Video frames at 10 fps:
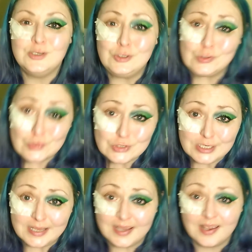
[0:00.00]

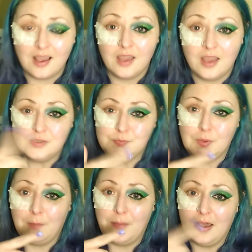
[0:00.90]
Usually I would
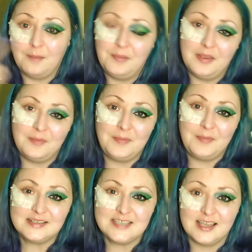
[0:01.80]
pop up a
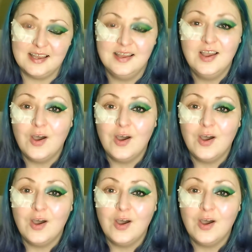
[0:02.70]
picture